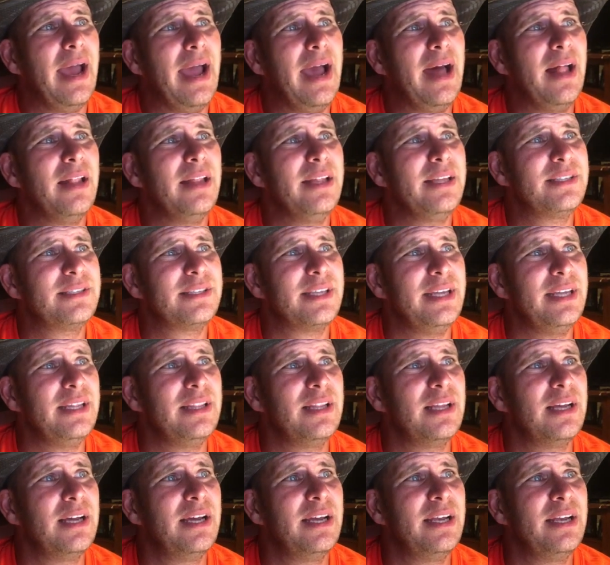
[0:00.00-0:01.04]
Alex E.
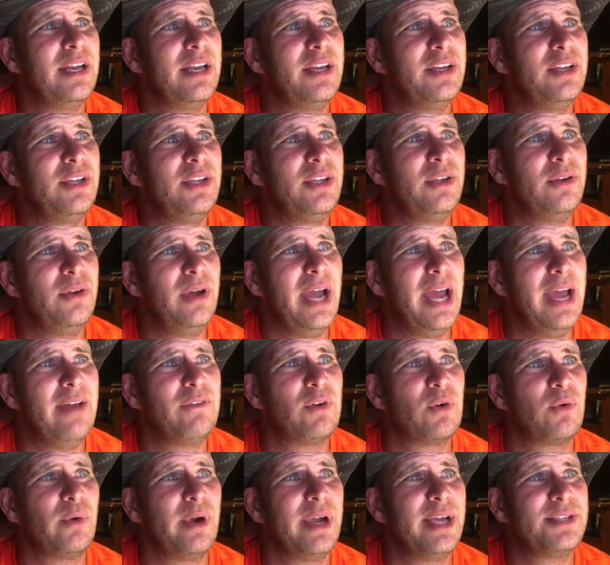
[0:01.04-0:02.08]
Lund, do you
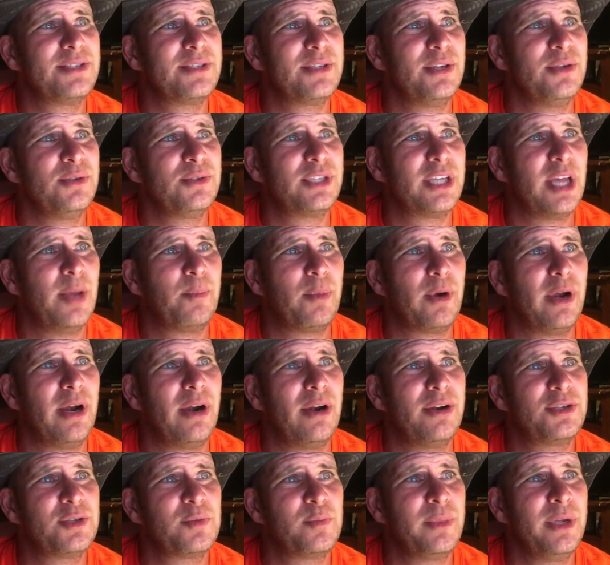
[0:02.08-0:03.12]
have a residue
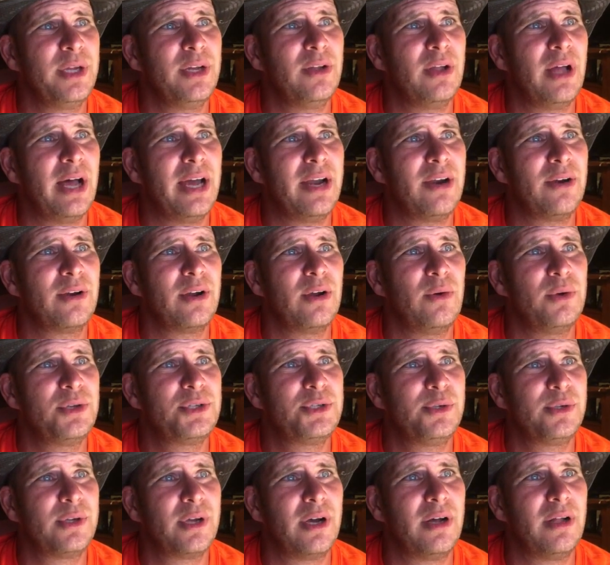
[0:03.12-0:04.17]
separator at your mill? I don't know
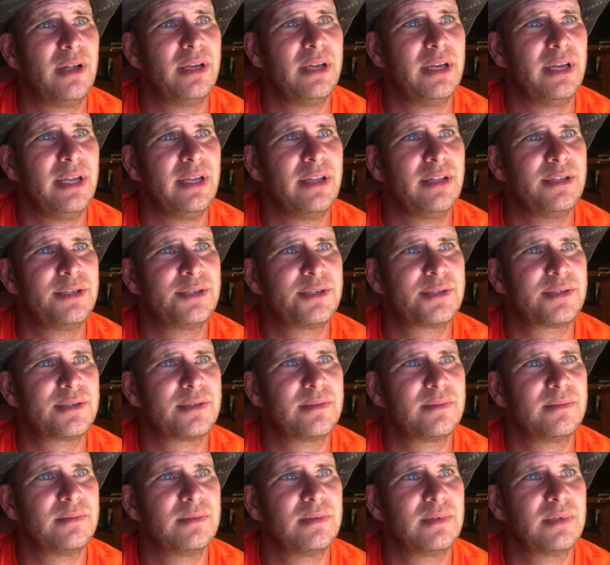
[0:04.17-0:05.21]
what you call it in English.
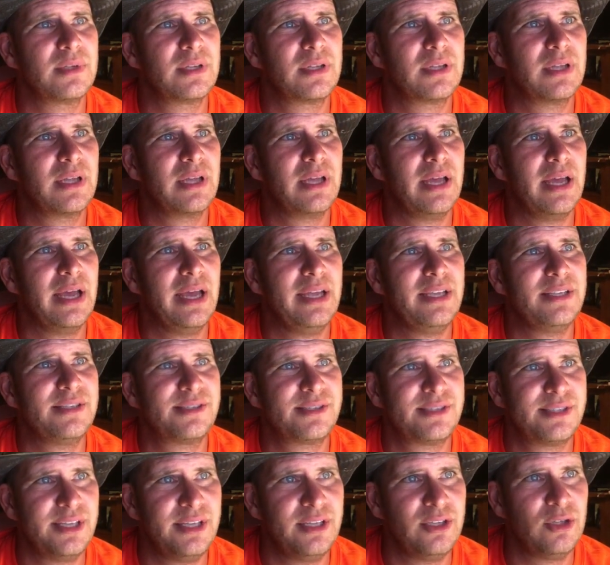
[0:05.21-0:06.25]
A
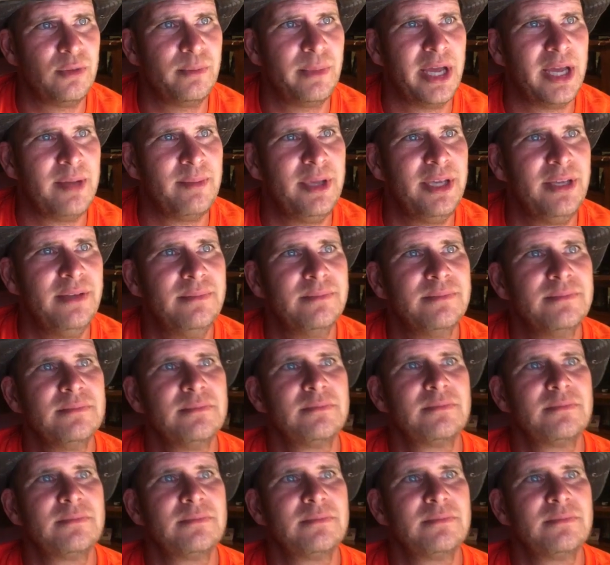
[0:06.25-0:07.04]
seal, maybe.